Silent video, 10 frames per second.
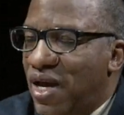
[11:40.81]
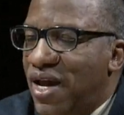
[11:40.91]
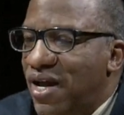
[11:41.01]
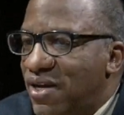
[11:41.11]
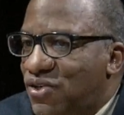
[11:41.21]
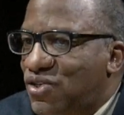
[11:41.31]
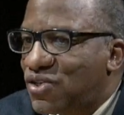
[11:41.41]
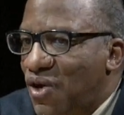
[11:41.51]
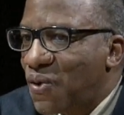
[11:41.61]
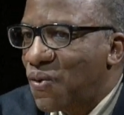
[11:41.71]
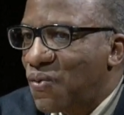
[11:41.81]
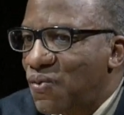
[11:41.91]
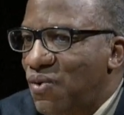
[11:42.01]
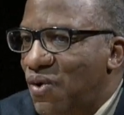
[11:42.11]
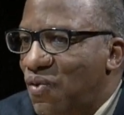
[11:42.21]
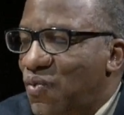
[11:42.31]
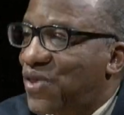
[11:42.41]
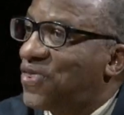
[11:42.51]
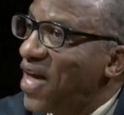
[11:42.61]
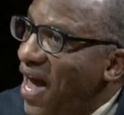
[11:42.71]
And so with
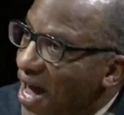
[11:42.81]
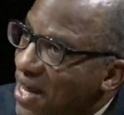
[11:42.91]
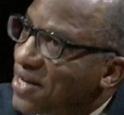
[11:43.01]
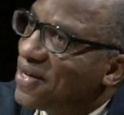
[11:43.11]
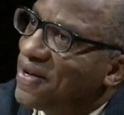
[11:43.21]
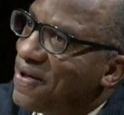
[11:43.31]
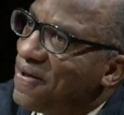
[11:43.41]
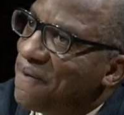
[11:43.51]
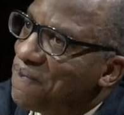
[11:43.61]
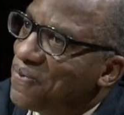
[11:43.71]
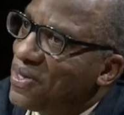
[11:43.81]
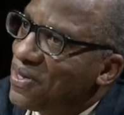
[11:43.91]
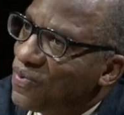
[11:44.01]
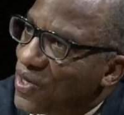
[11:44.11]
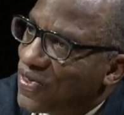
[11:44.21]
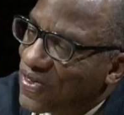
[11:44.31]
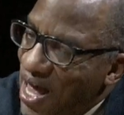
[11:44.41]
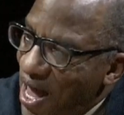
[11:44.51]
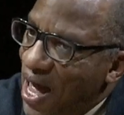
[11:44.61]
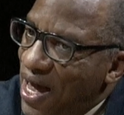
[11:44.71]
that, mm-hmm, with
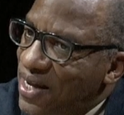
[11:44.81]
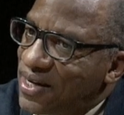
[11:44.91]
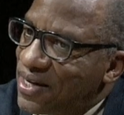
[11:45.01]
that,